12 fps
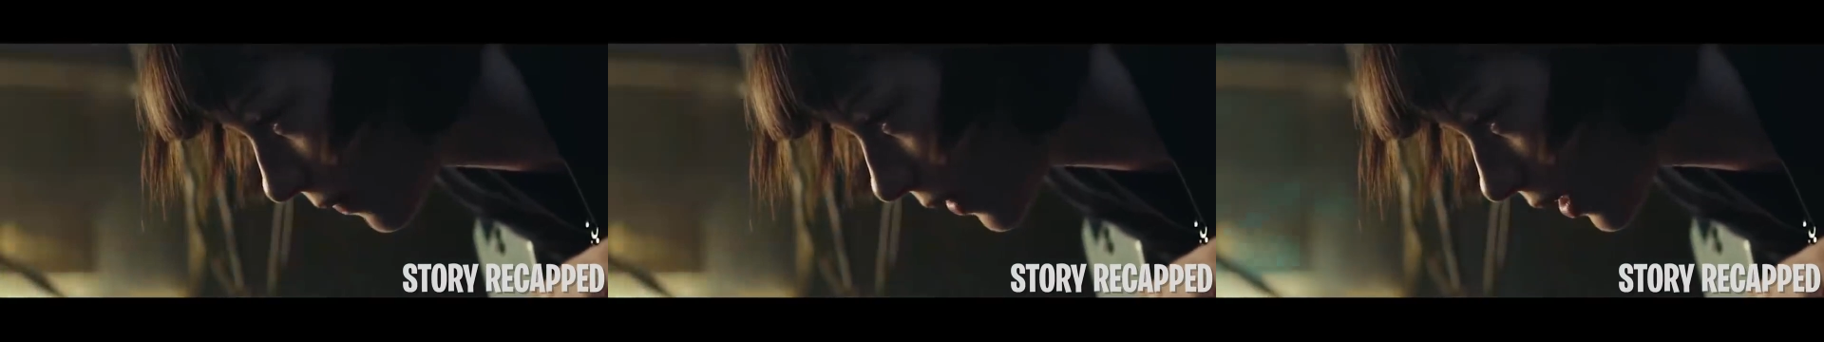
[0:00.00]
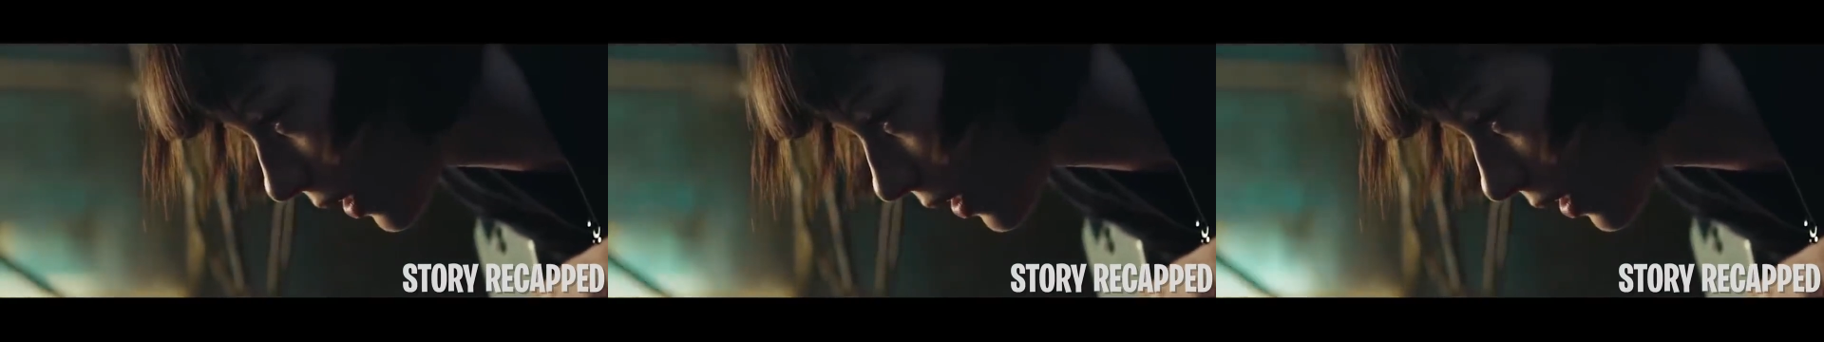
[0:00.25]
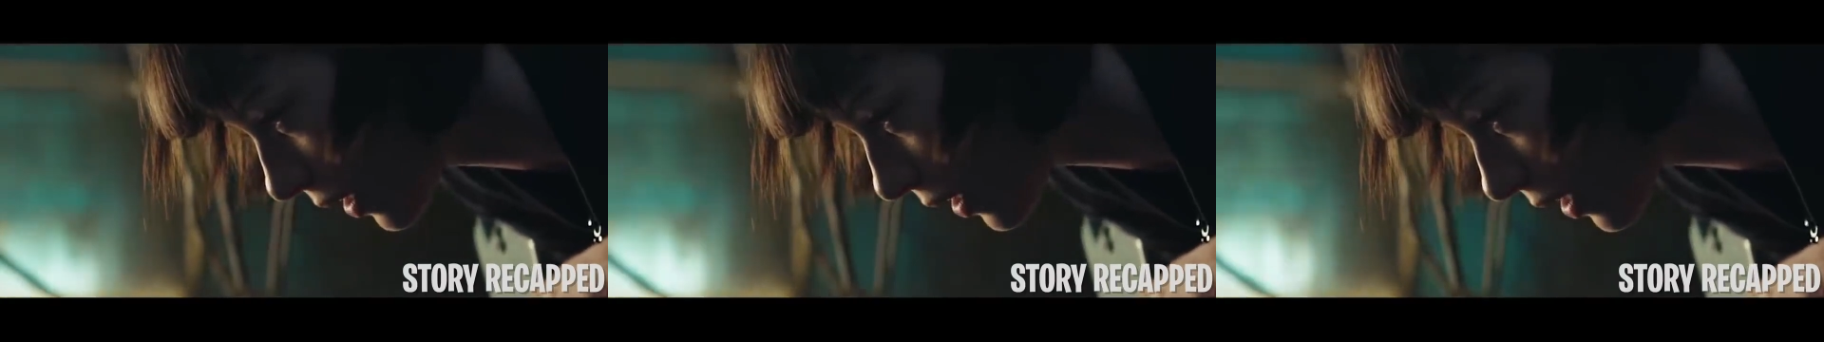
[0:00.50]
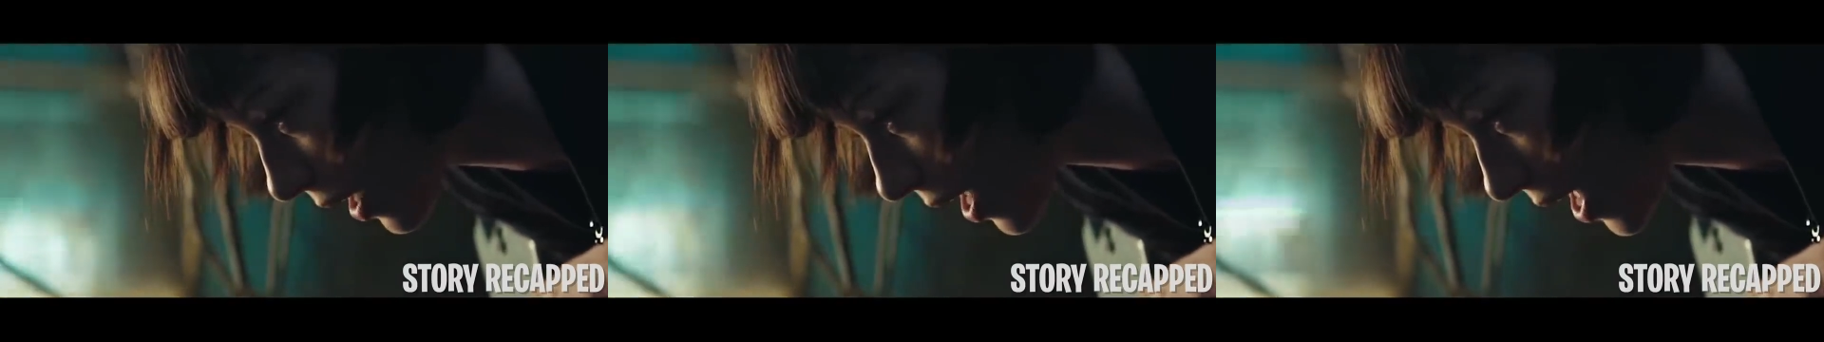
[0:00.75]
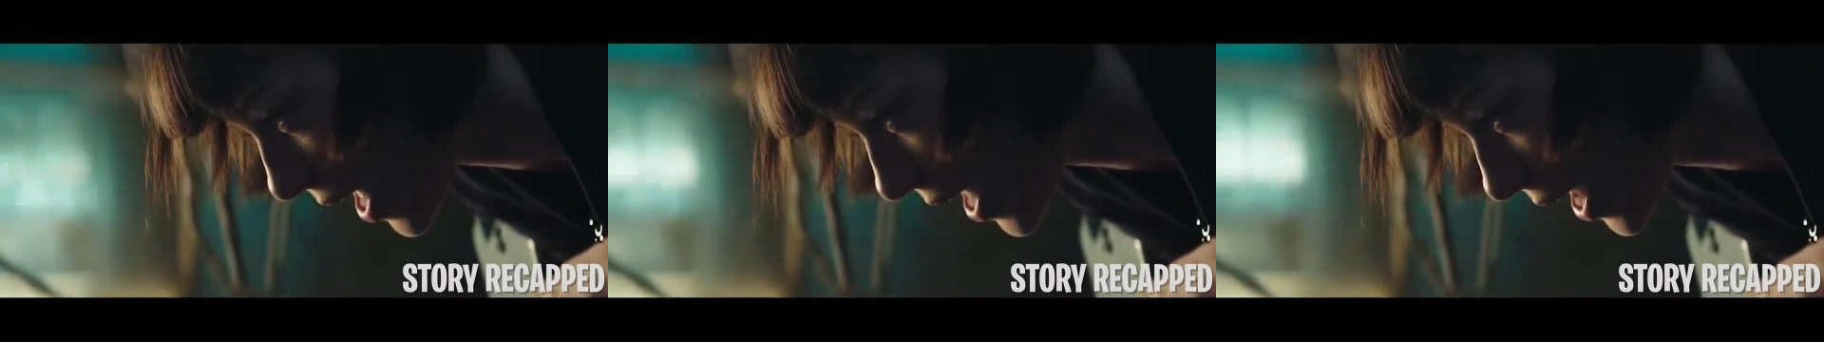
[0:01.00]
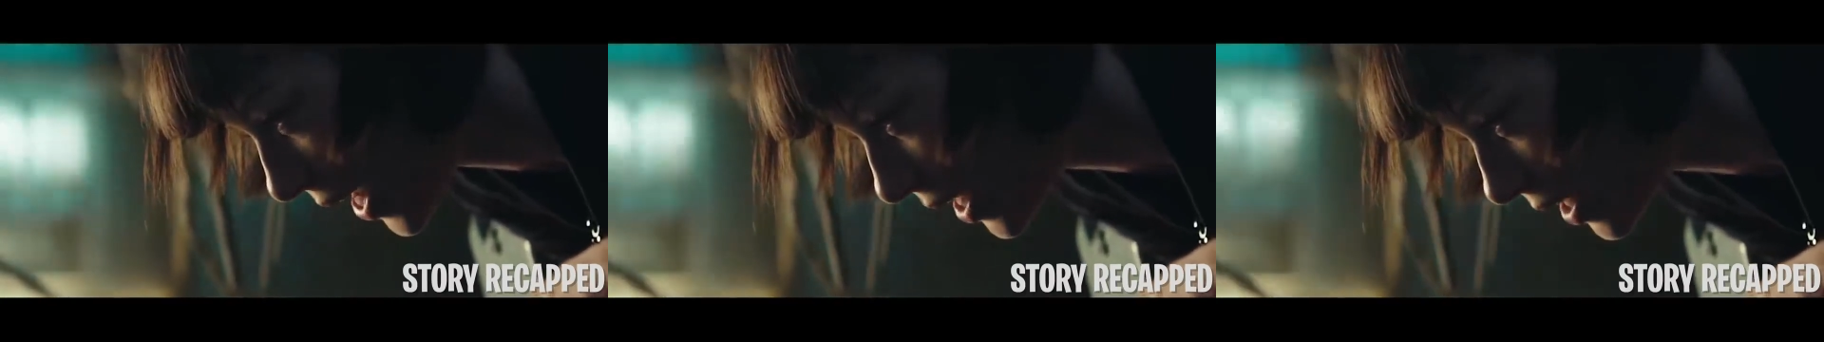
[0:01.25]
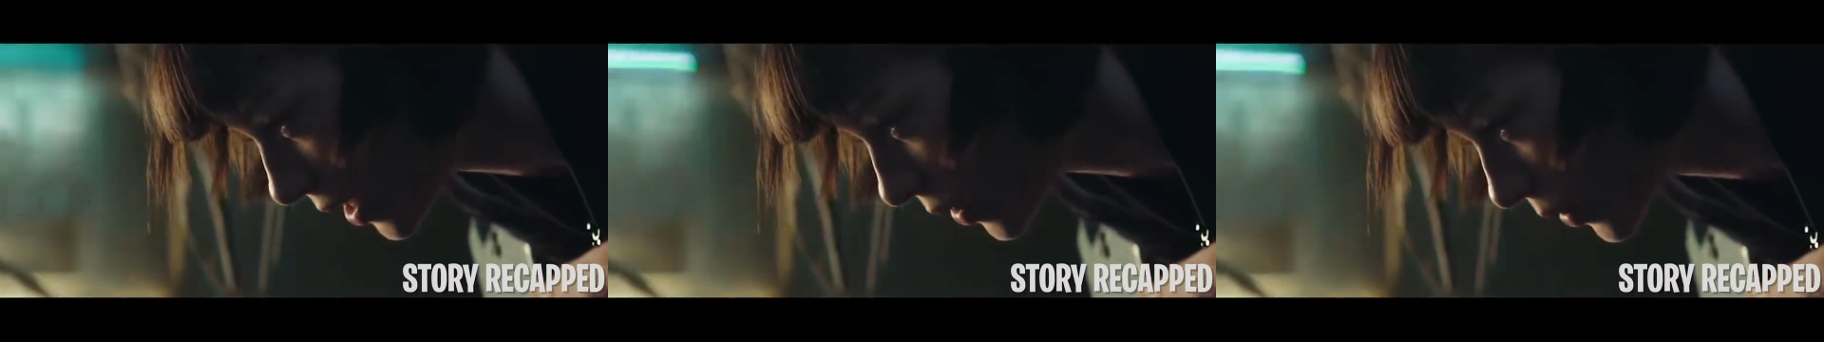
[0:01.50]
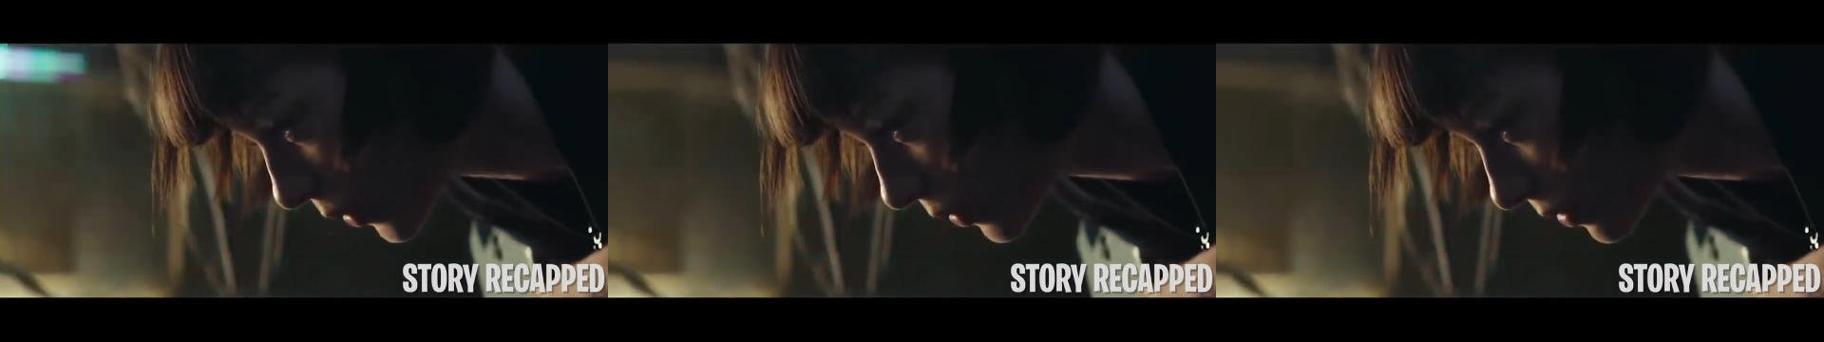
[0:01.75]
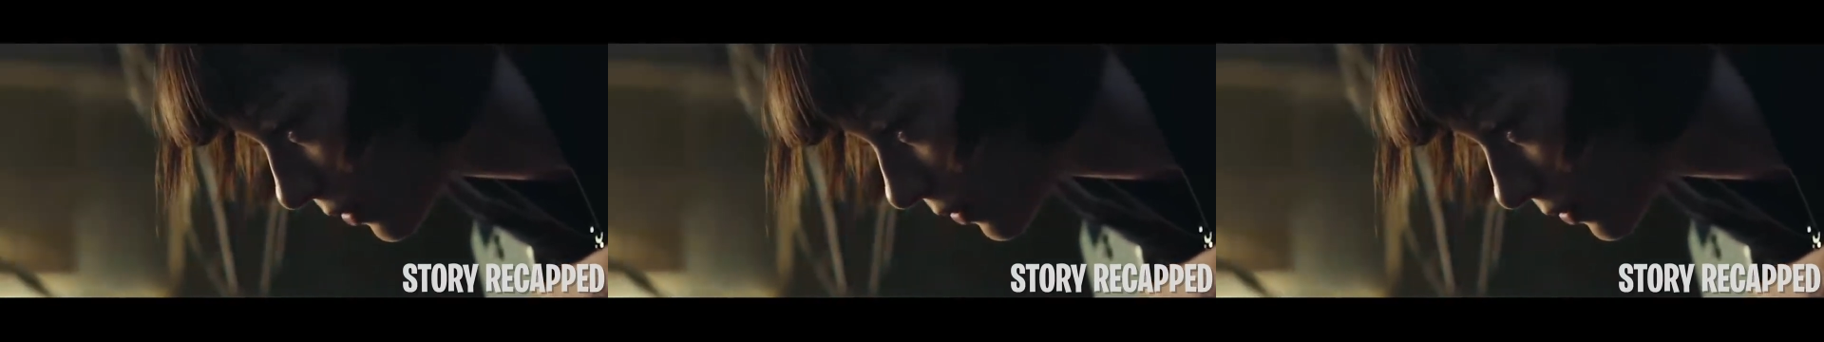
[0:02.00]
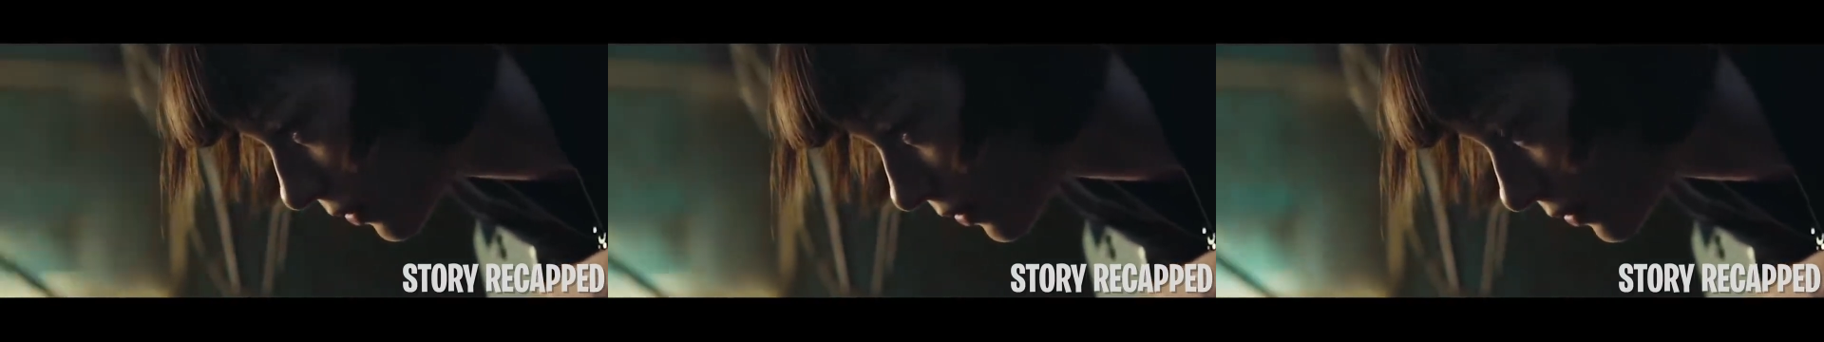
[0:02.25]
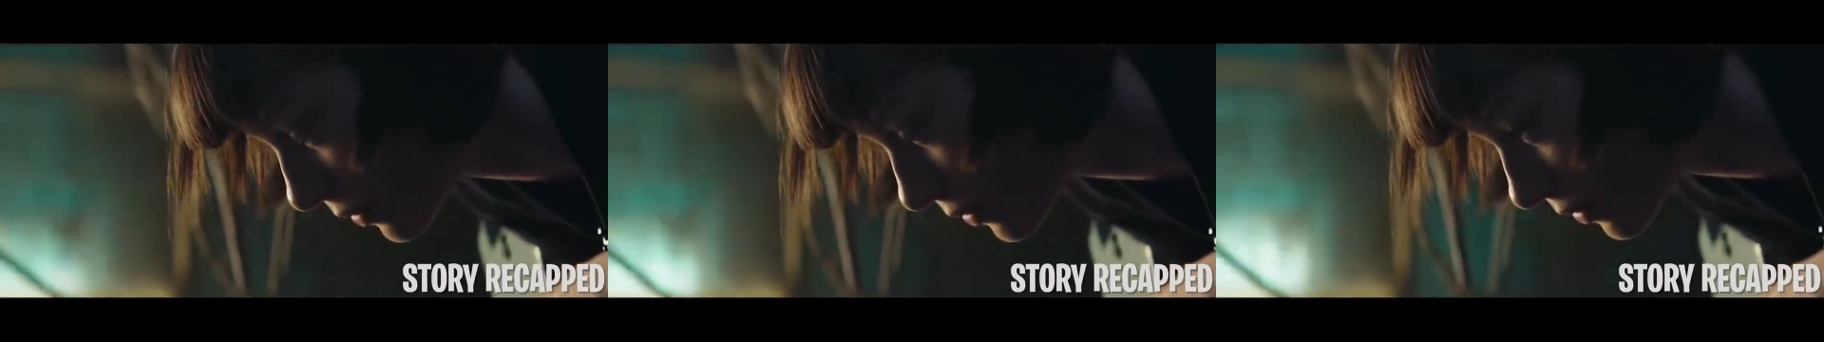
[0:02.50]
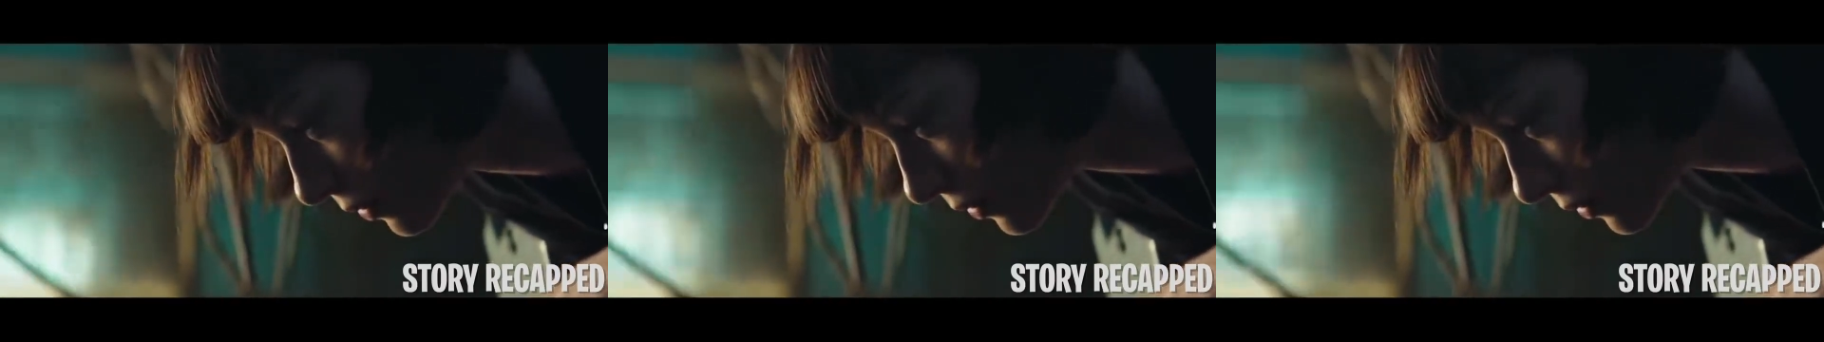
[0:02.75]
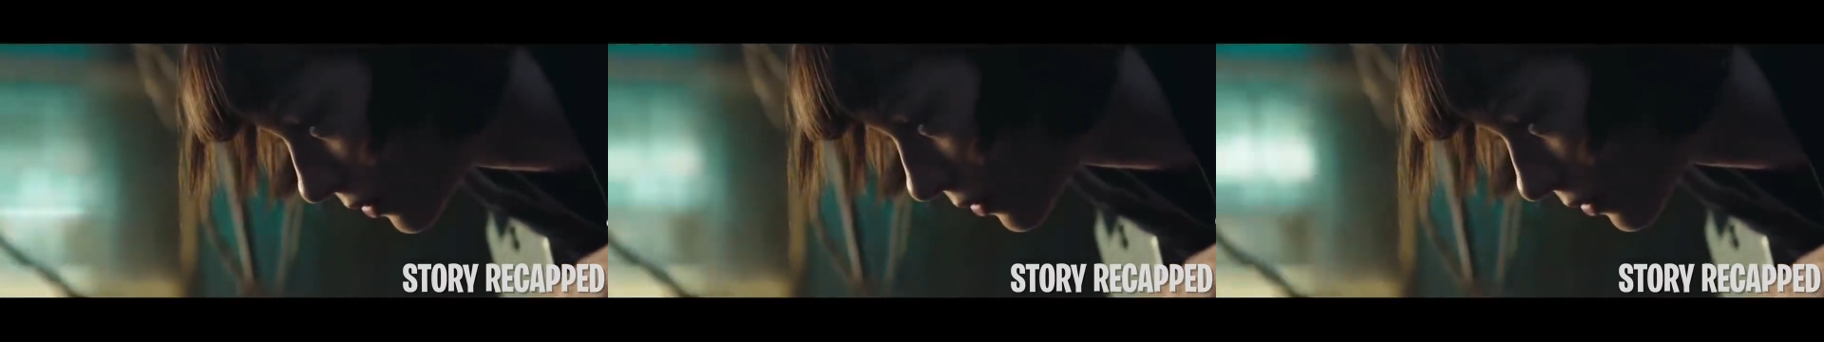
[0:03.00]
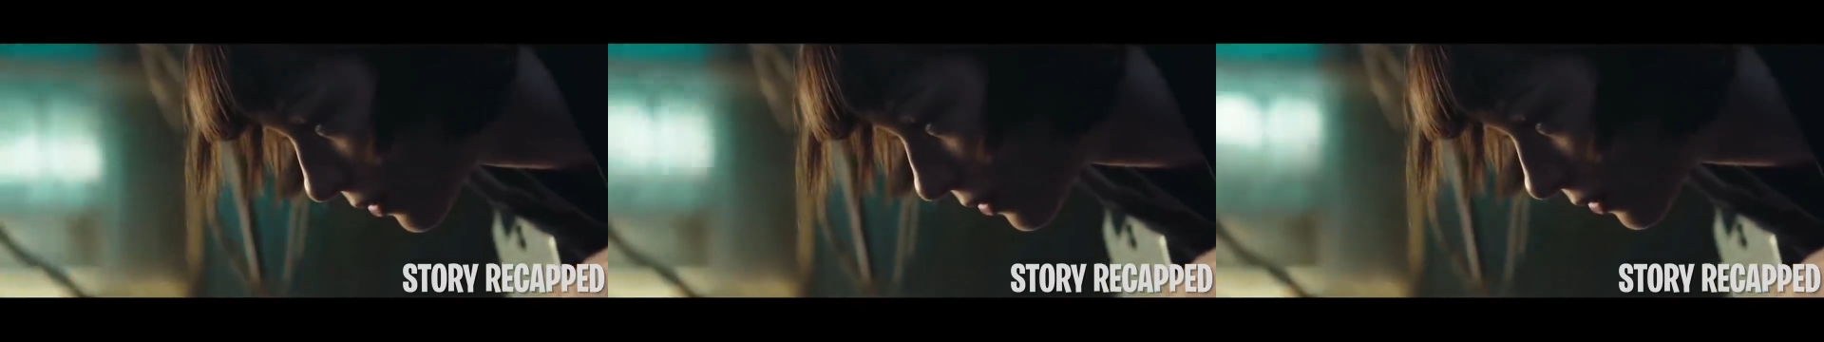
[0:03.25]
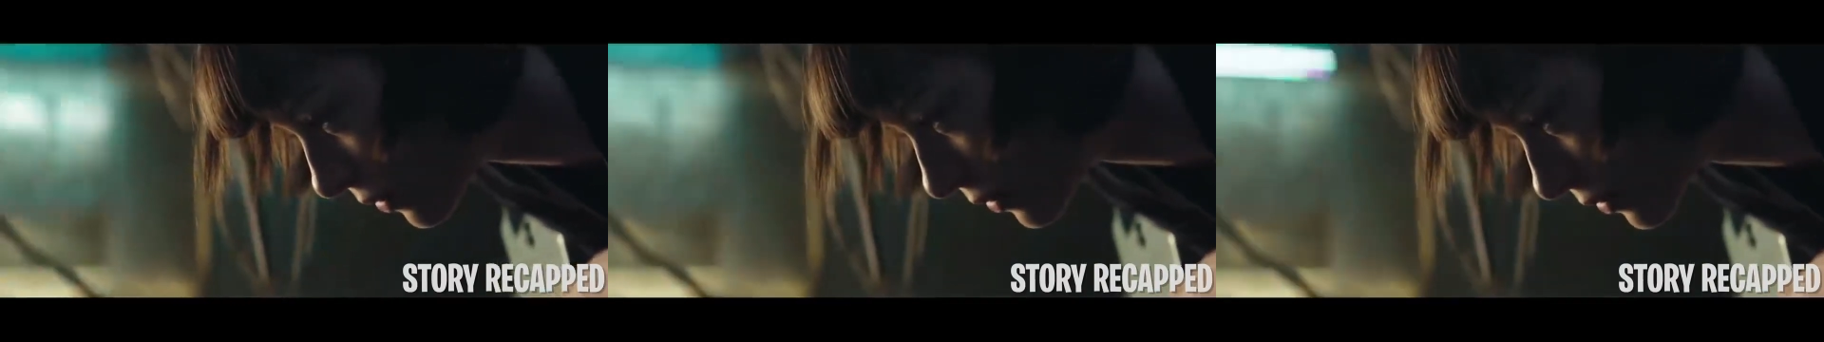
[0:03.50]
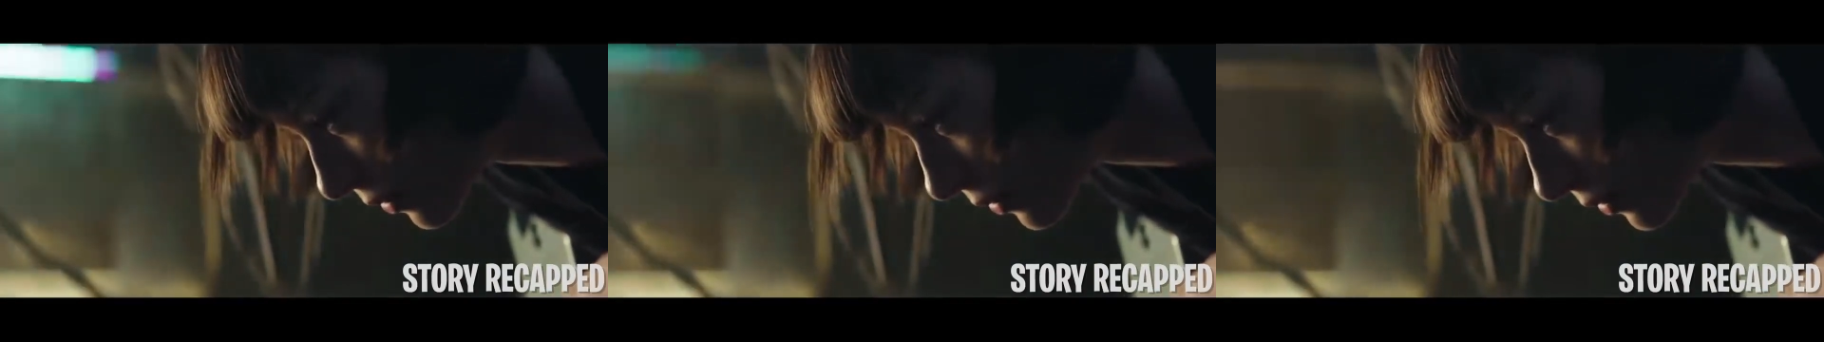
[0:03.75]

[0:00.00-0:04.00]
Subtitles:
No face is visible, so there are no lips to read.